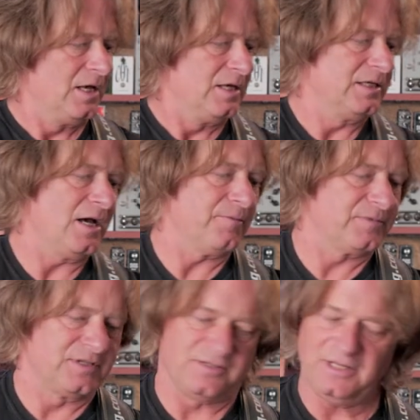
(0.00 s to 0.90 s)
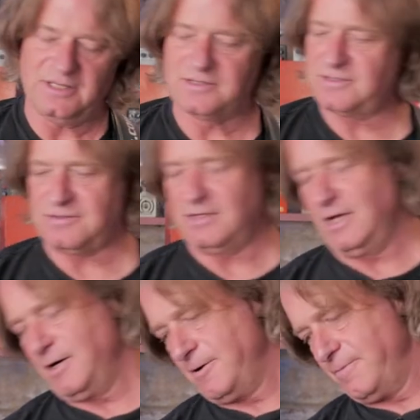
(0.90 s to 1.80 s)
yeah, the thing is,
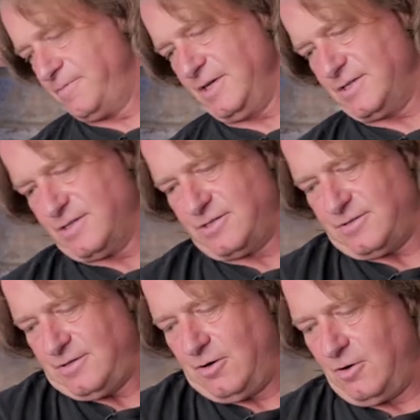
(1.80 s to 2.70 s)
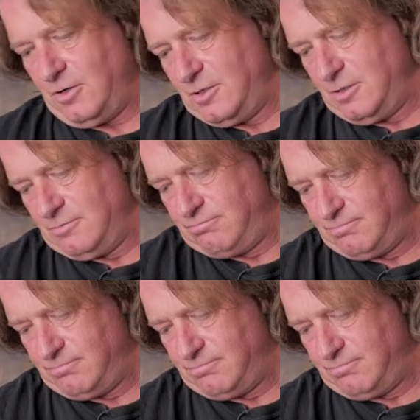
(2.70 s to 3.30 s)
this is all.